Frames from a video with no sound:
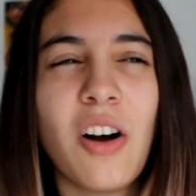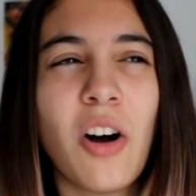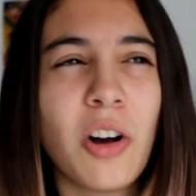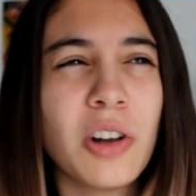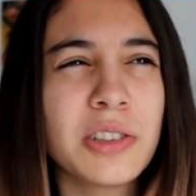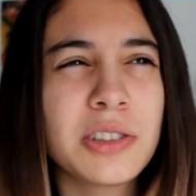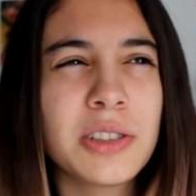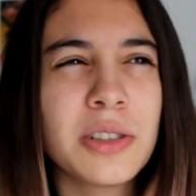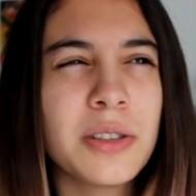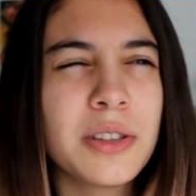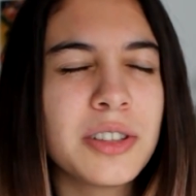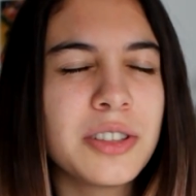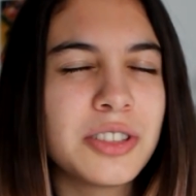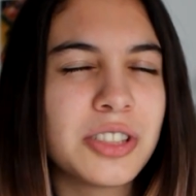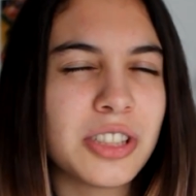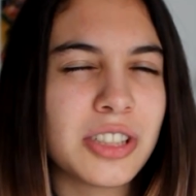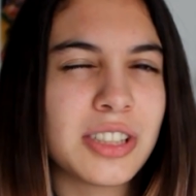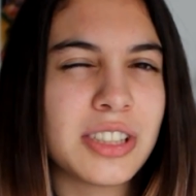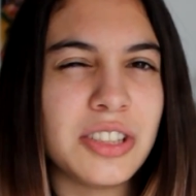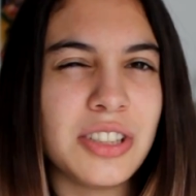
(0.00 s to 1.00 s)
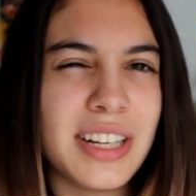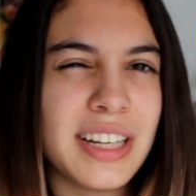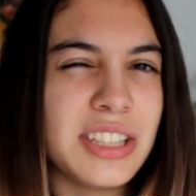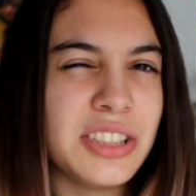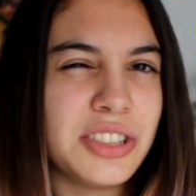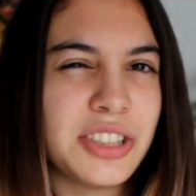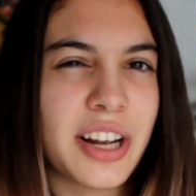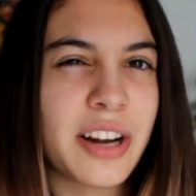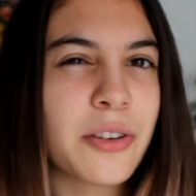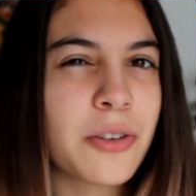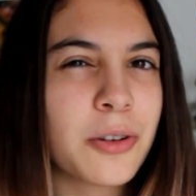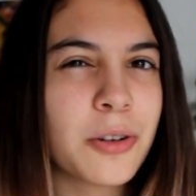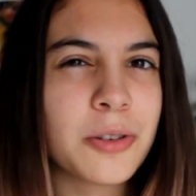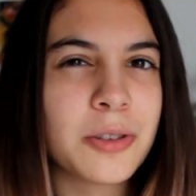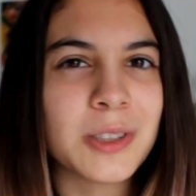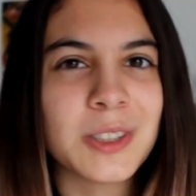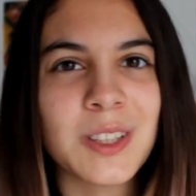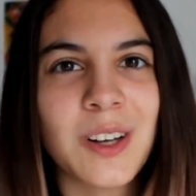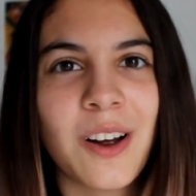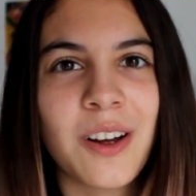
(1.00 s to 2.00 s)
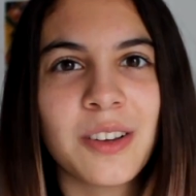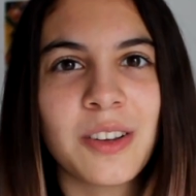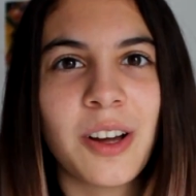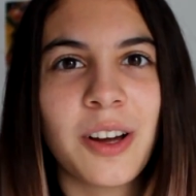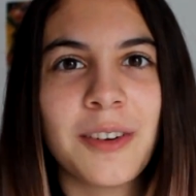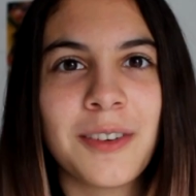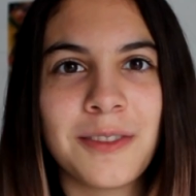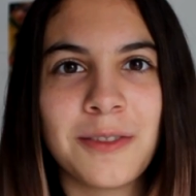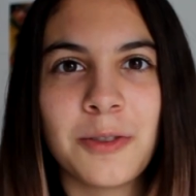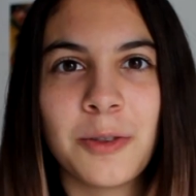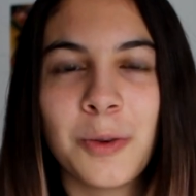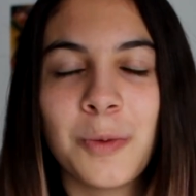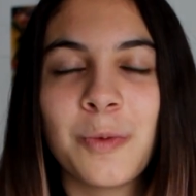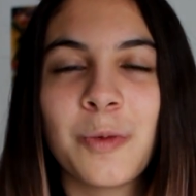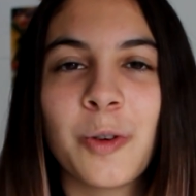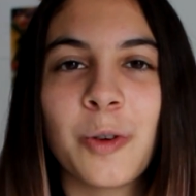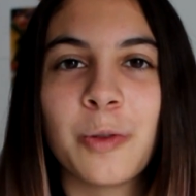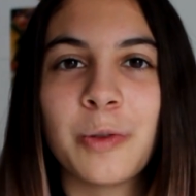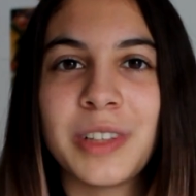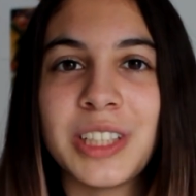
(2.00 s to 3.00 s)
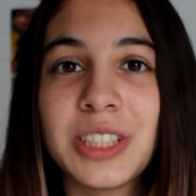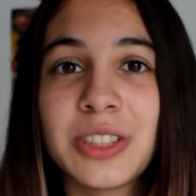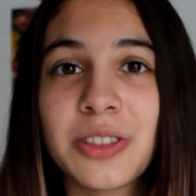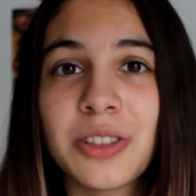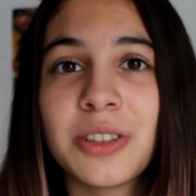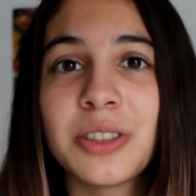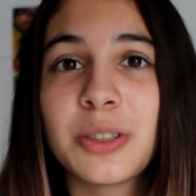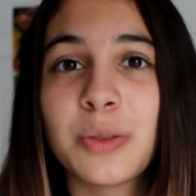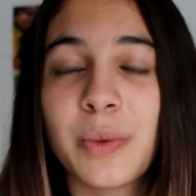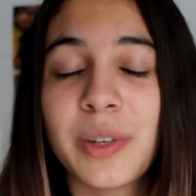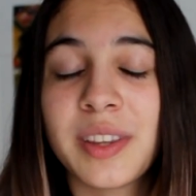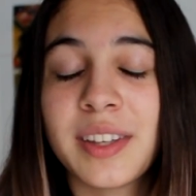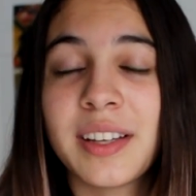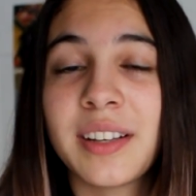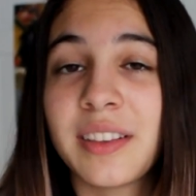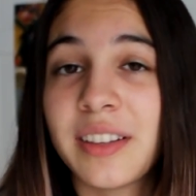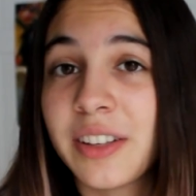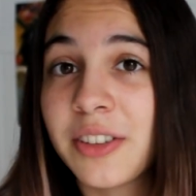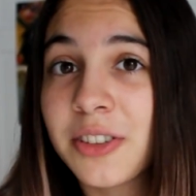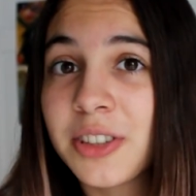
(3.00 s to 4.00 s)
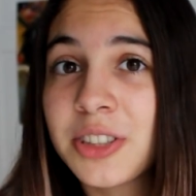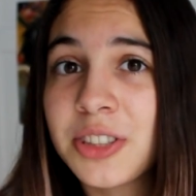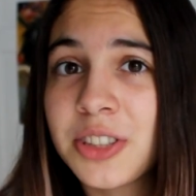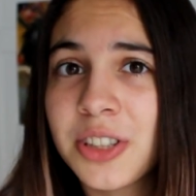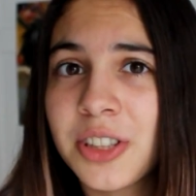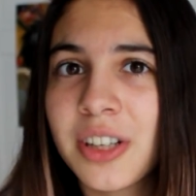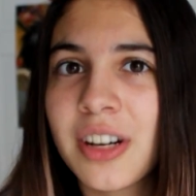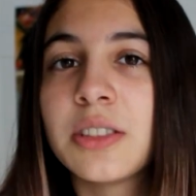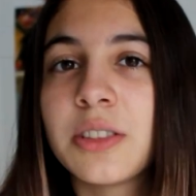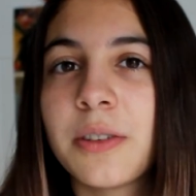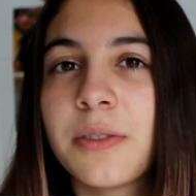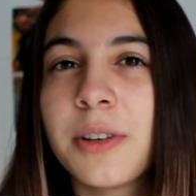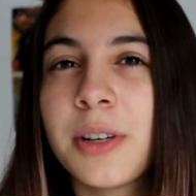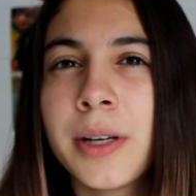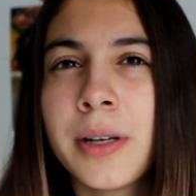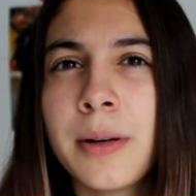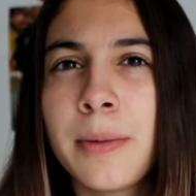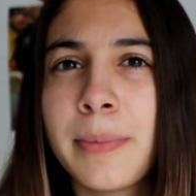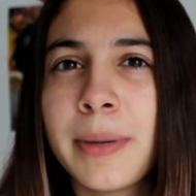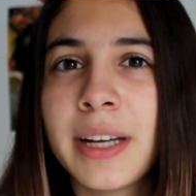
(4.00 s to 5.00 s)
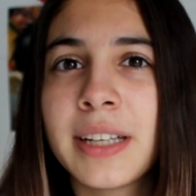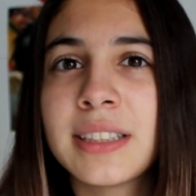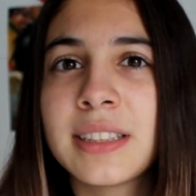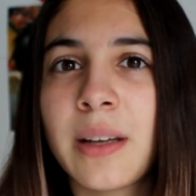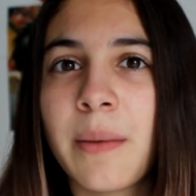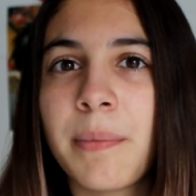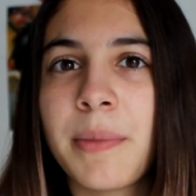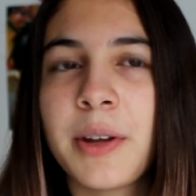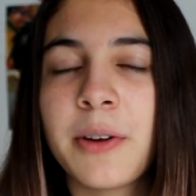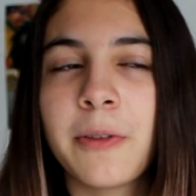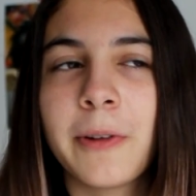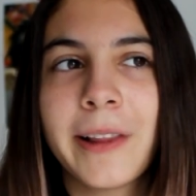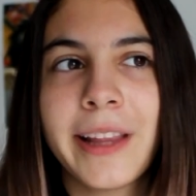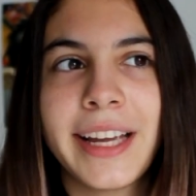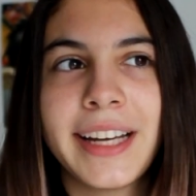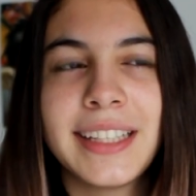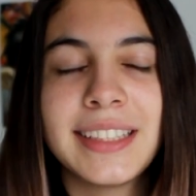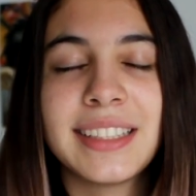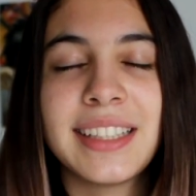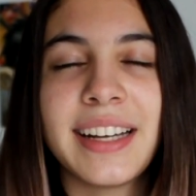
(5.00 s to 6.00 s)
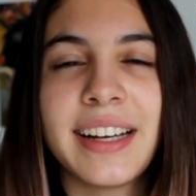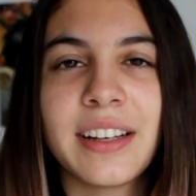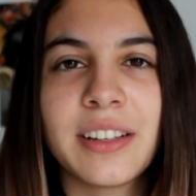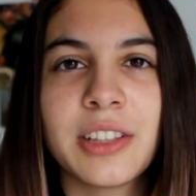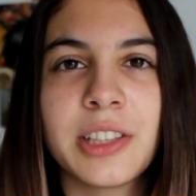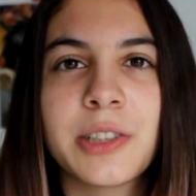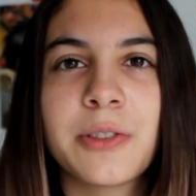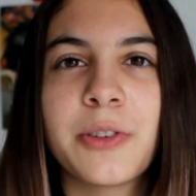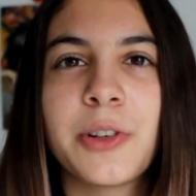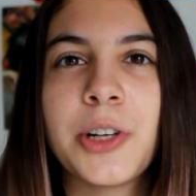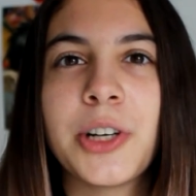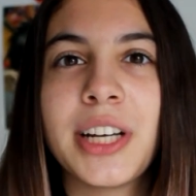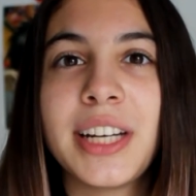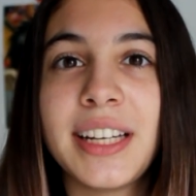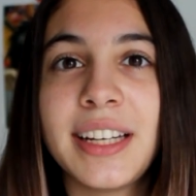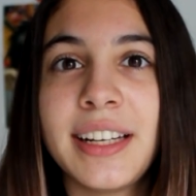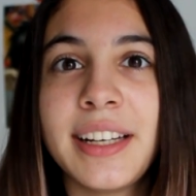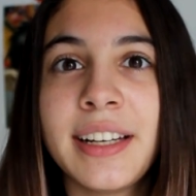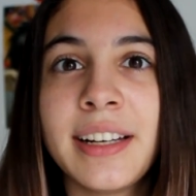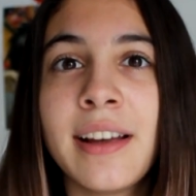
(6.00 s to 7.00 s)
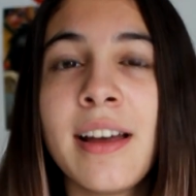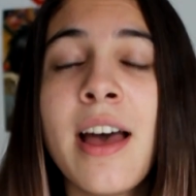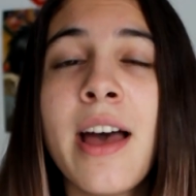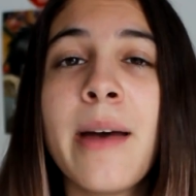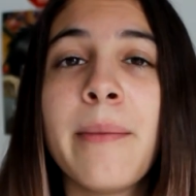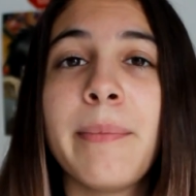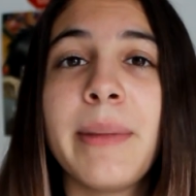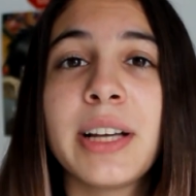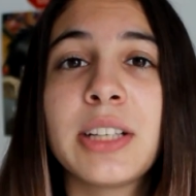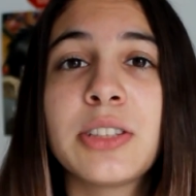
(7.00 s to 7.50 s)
Also, there's just, in general, there's not a lot of room for research within literature. So if you're going to pick something related to English for your EE, make